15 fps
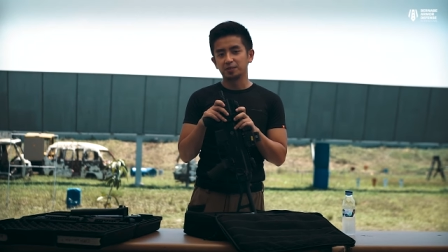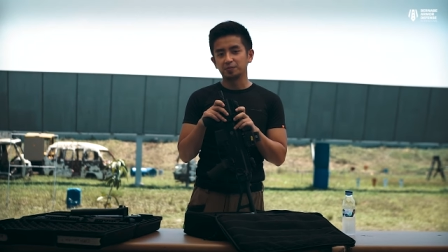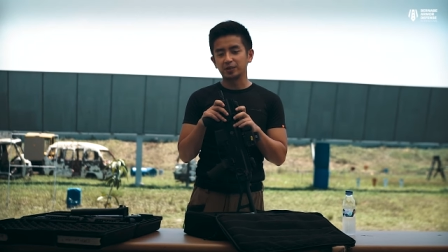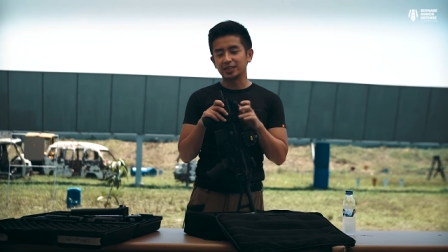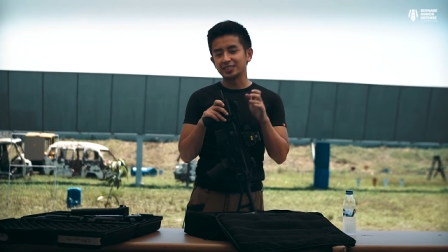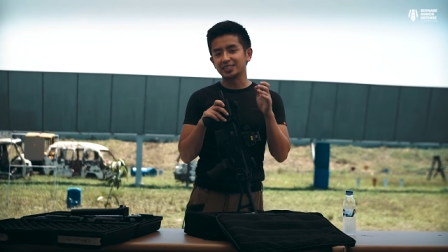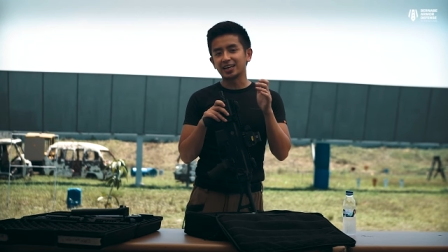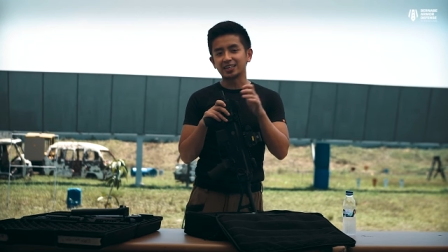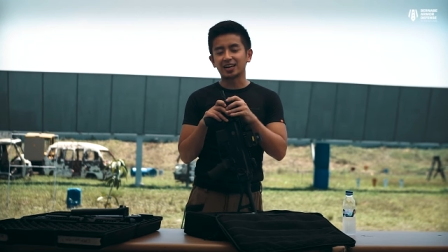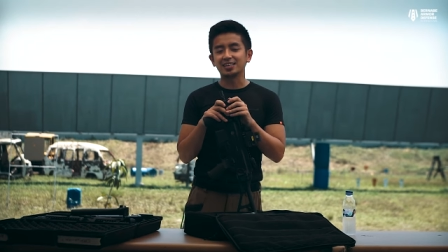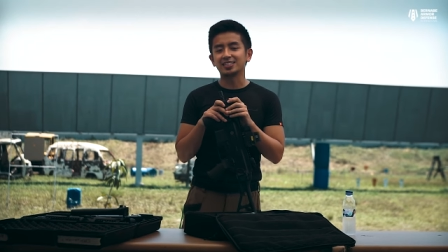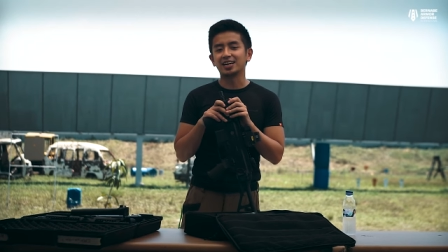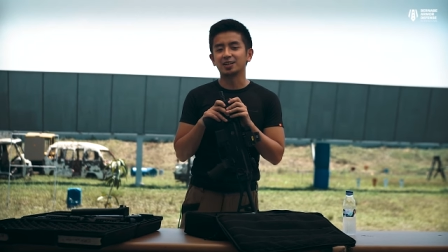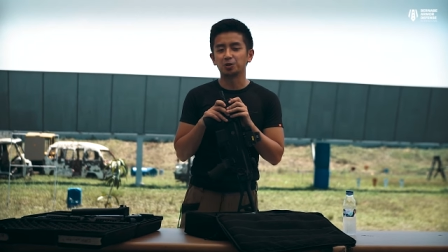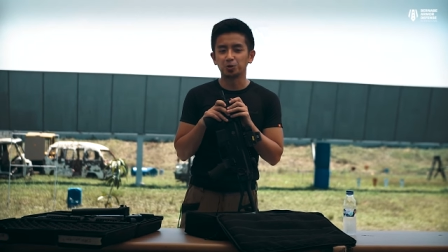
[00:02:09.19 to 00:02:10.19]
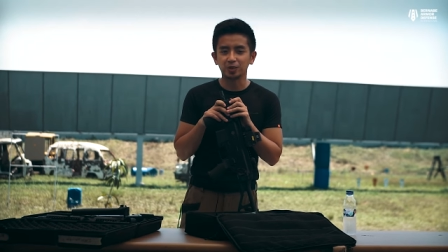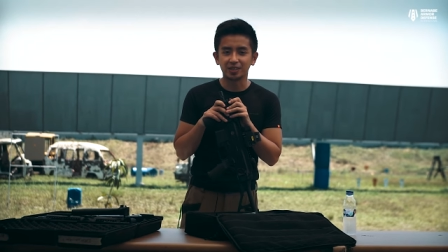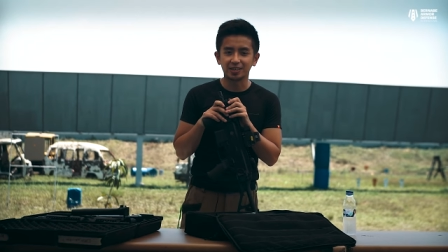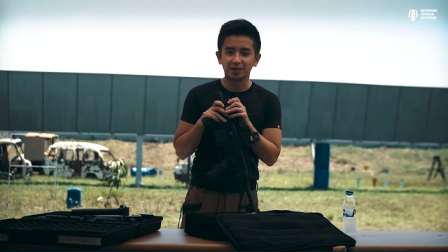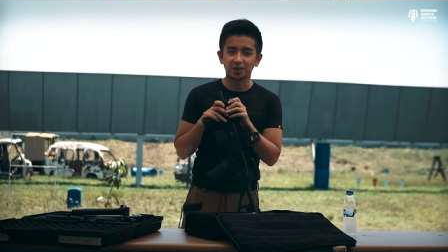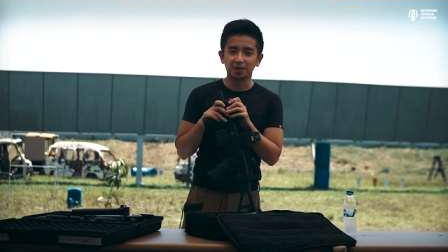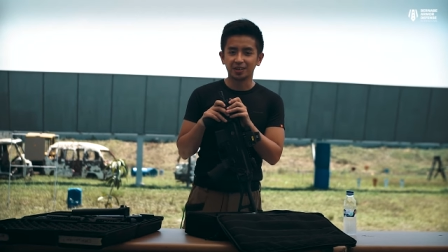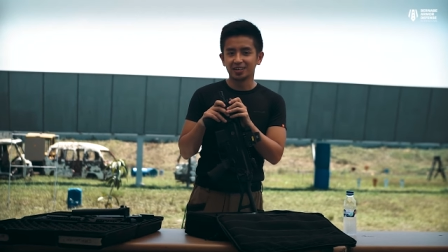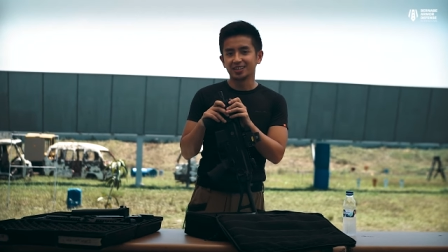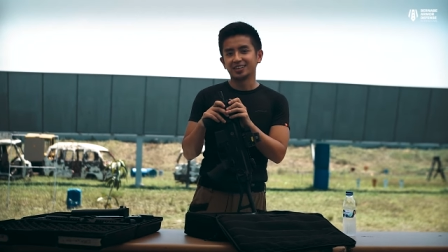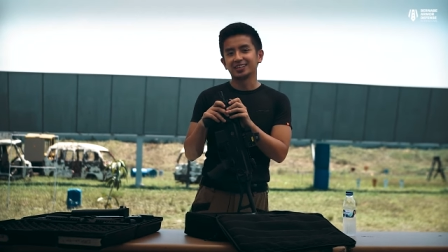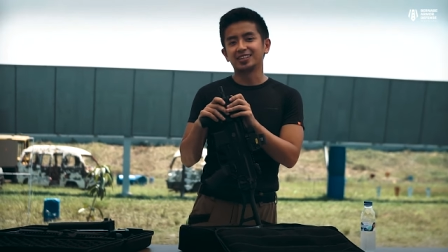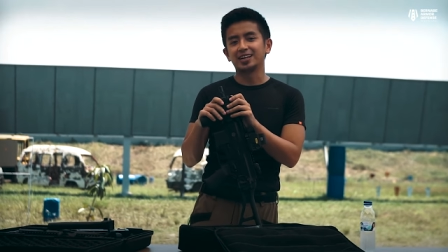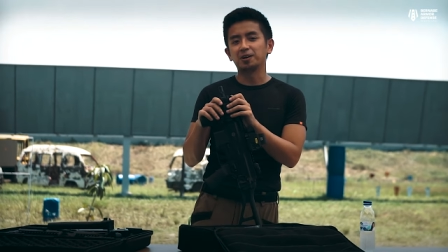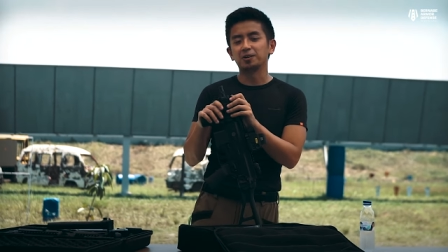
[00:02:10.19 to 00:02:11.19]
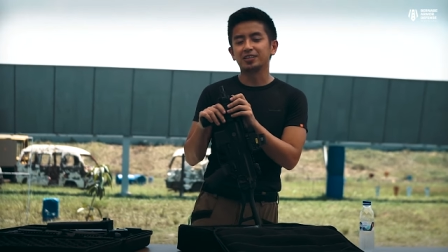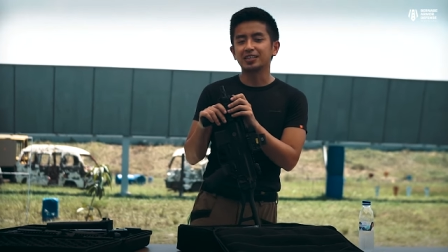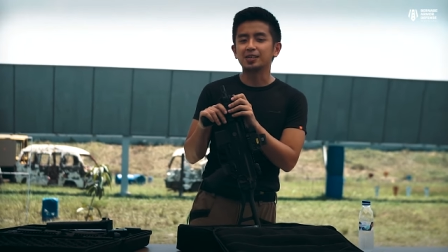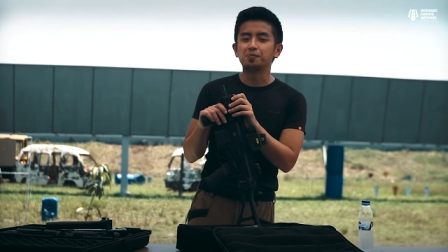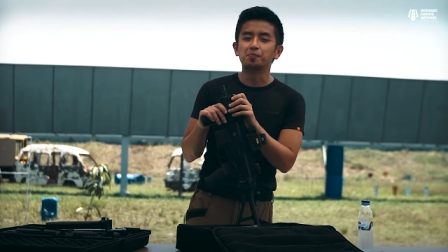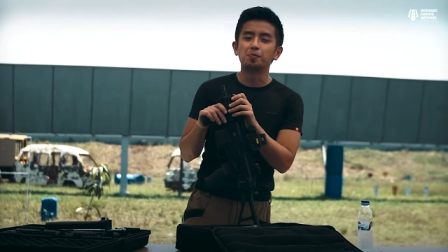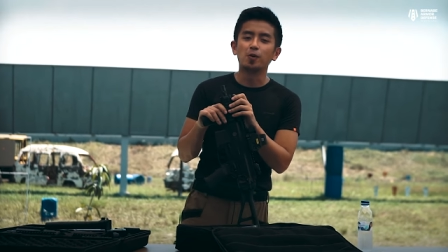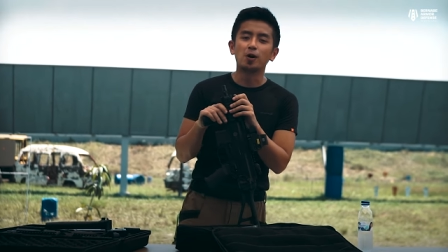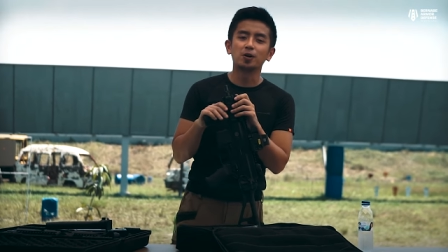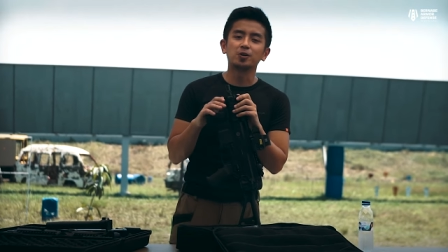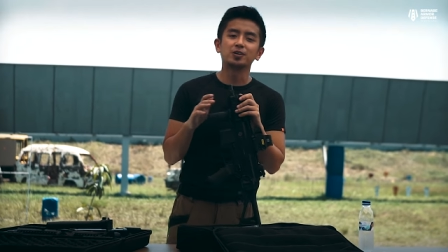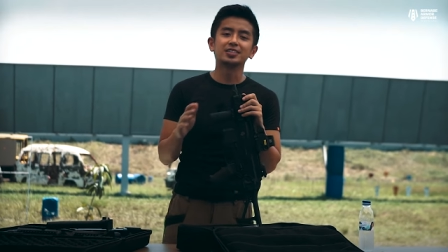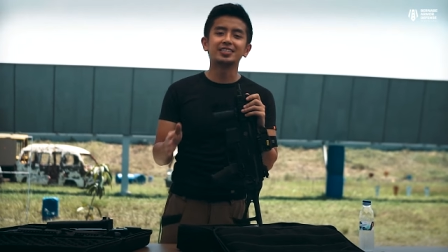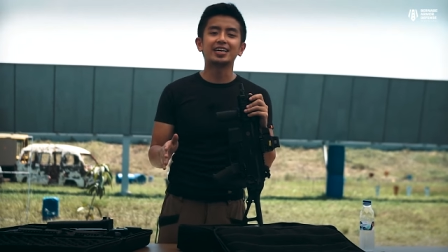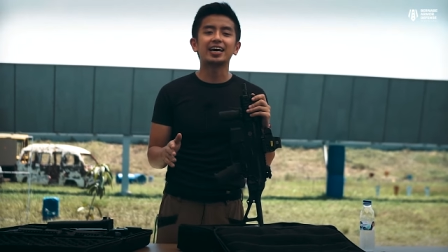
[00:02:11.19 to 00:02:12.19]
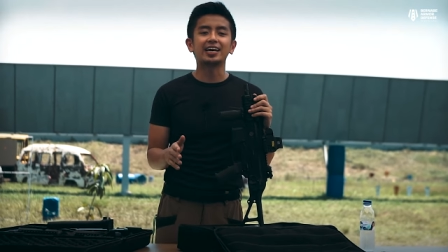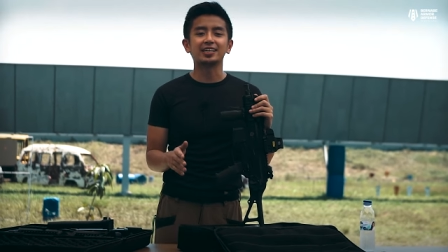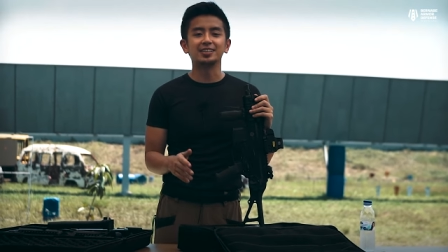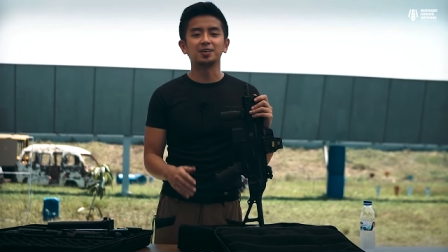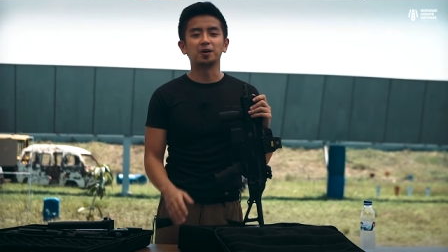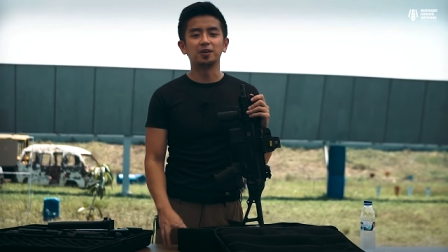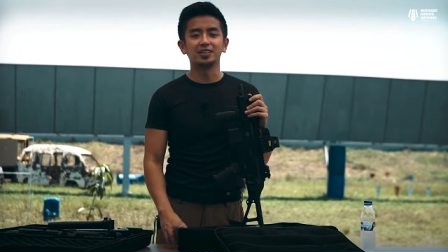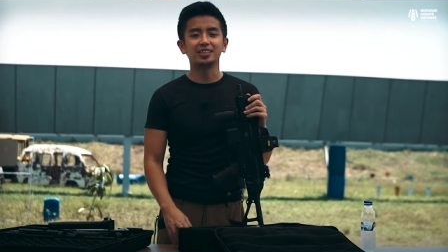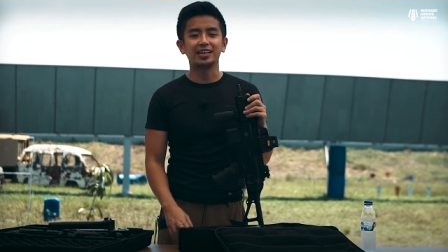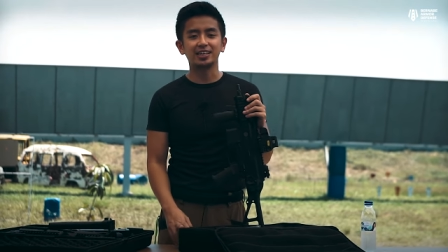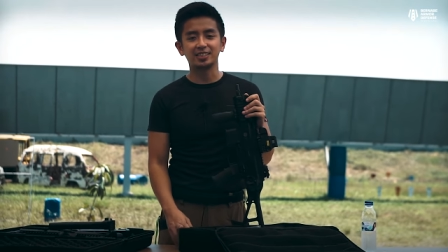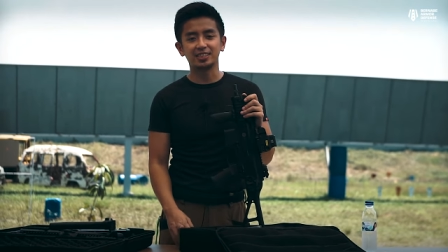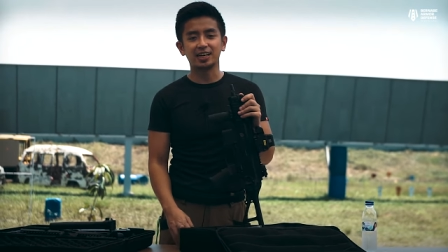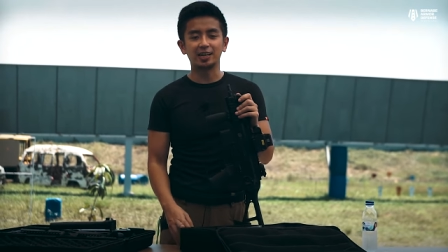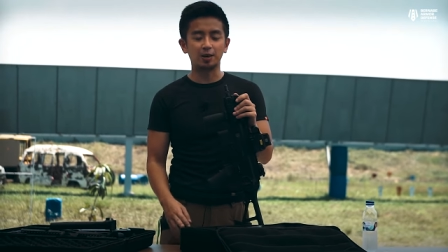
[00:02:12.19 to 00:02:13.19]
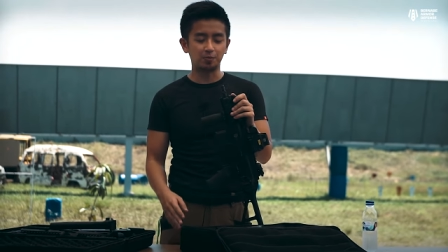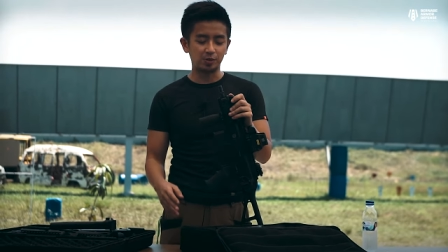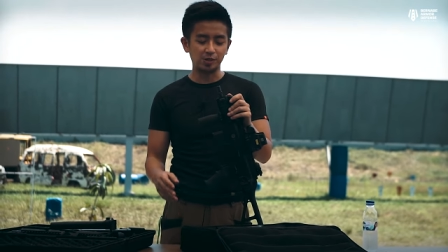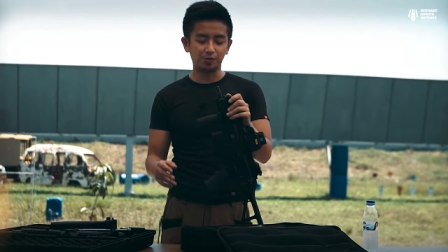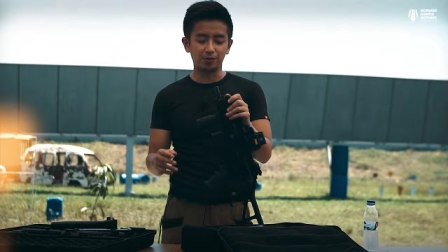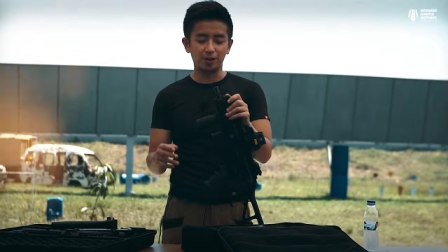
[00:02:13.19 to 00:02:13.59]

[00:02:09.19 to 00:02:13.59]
because like I said earlier, they're the modern take on the H K M P